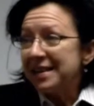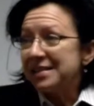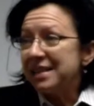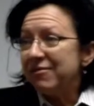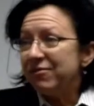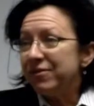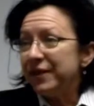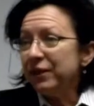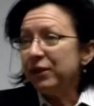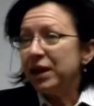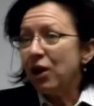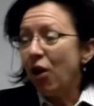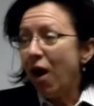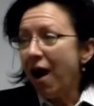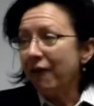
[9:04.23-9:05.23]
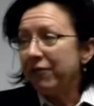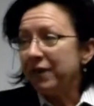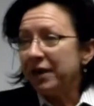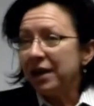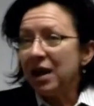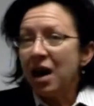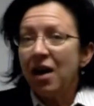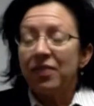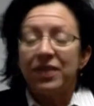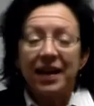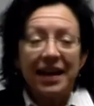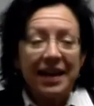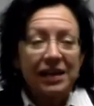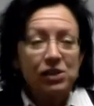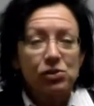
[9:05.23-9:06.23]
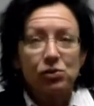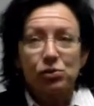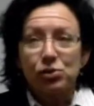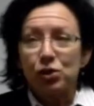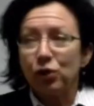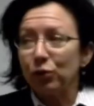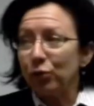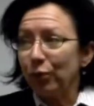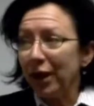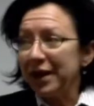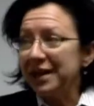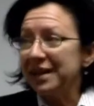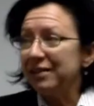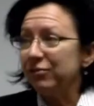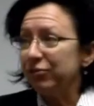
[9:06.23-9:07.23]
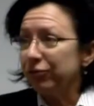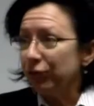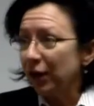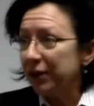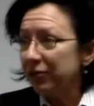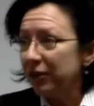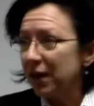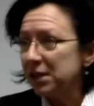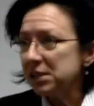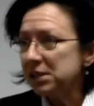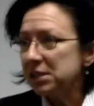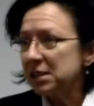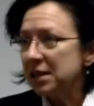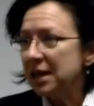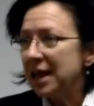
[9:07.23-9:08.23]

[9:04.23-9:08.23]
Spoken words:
that very often the answers are right in front of us,